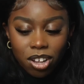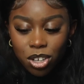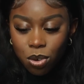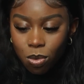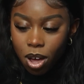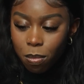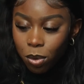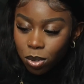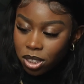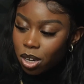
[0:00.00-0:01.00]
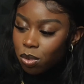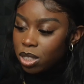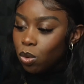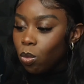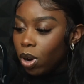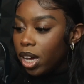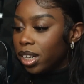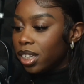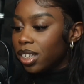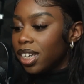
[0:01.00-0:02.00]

color you want, but we'll start with one.